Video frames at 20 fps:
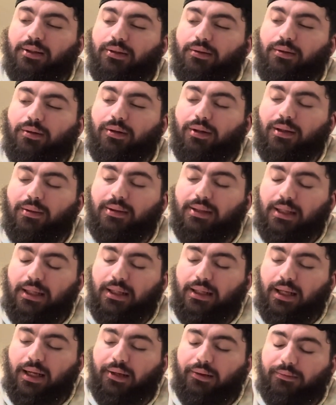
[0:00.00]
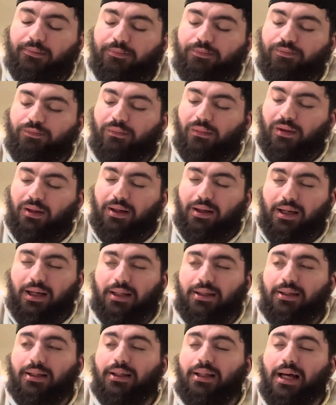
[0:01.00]
You know what I'm saying? Like,
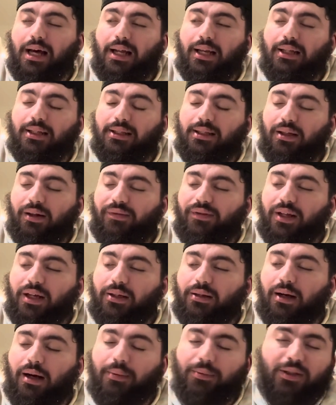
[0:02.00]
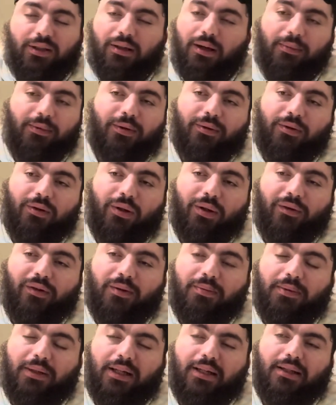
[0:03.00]
it's a lot of stuff that I'm going all over the
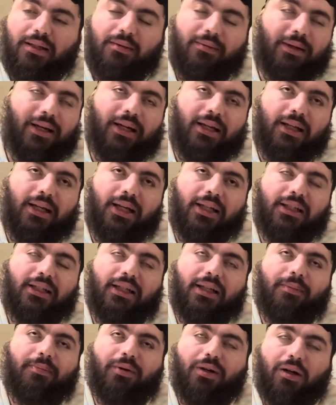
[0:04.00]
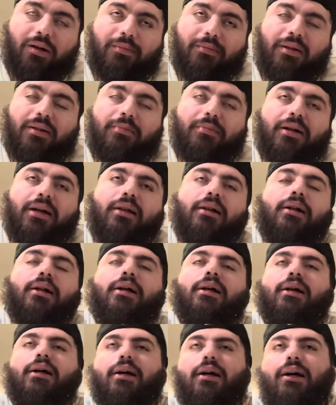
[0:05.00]
place. This is my ADHD. Pardon me. But
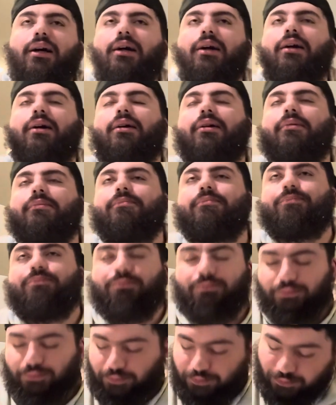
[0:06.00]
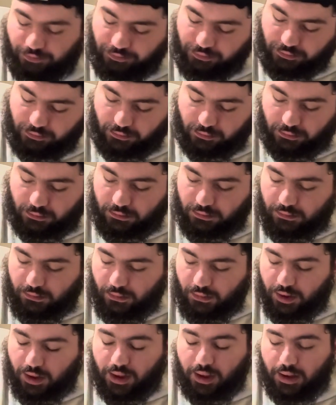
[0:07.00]

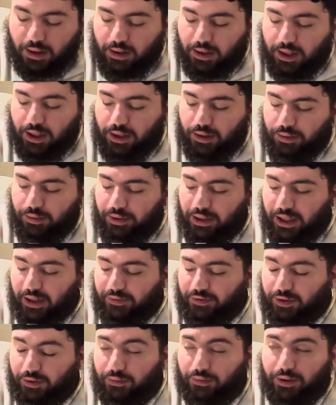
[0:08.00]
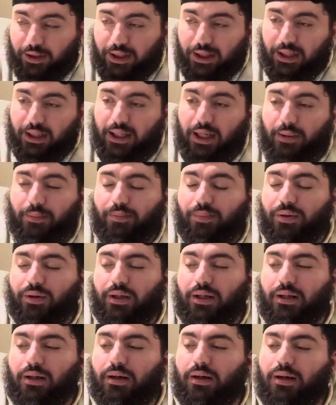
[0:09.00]
like, you have to really like
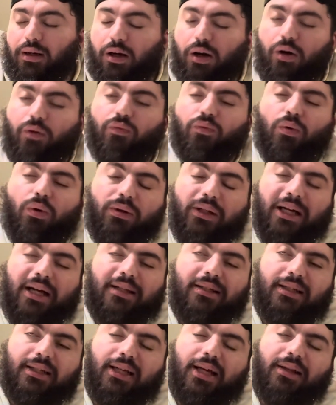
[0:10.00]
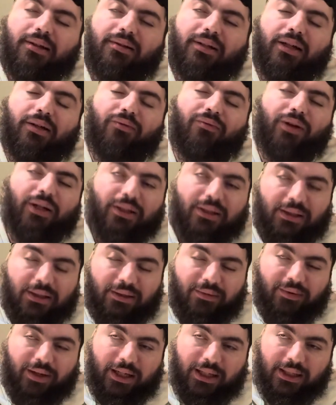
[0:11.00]
put a rollout together. Like write
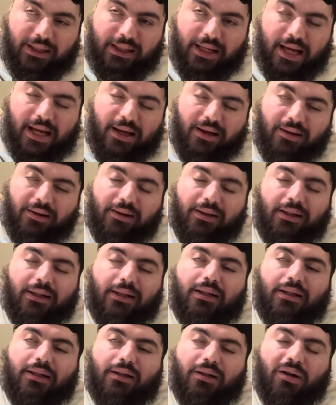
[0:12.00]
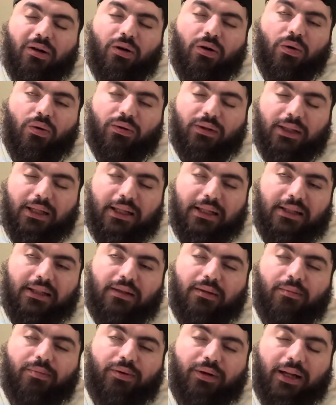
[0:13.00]
it down, a whole list,
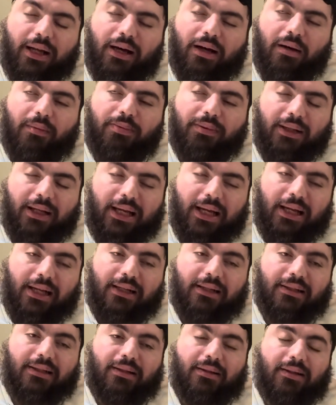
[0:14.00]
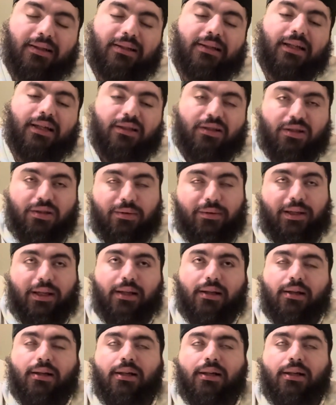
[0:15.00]
and put out a plan and stick to it.